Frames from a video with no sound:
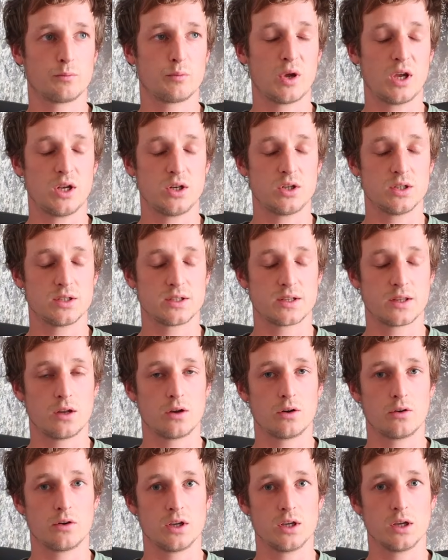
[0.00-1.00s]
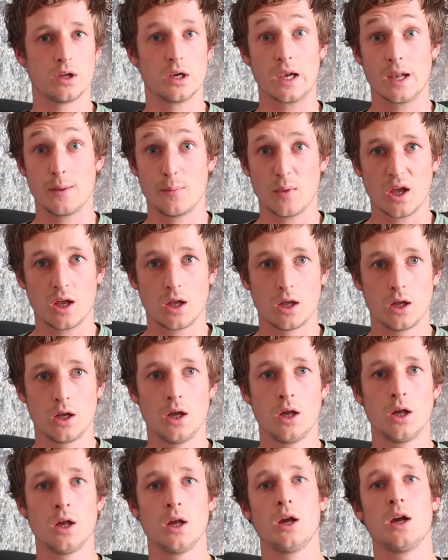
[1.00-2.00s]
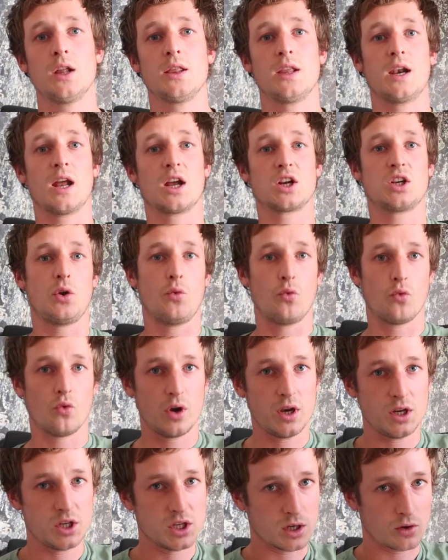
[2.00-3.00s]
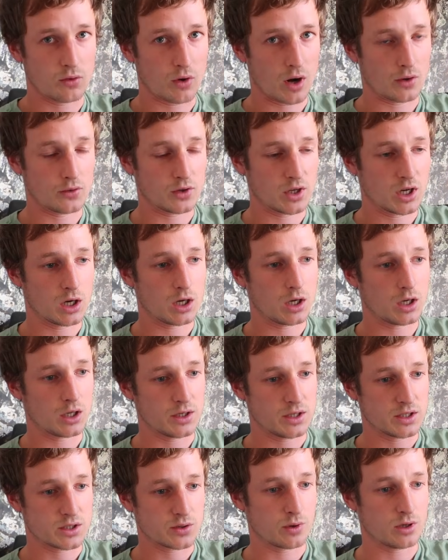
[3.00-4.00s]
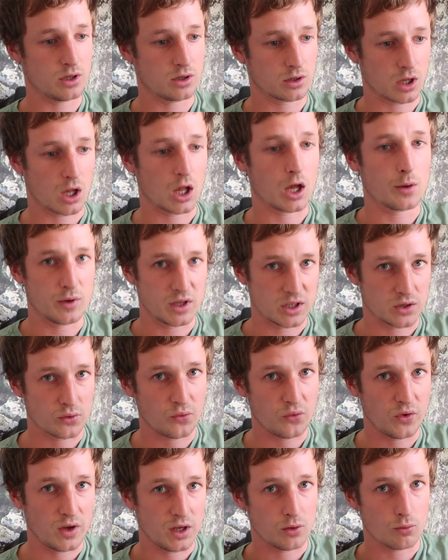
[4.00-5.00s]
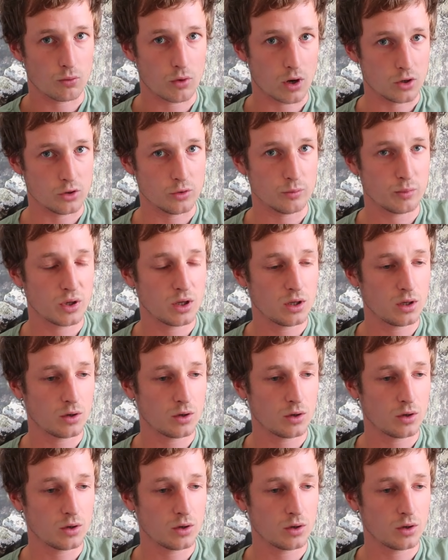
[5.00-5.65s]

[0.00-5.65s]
pitches that are at your limit, then actually reaching around your harness when you're climbing to feed rope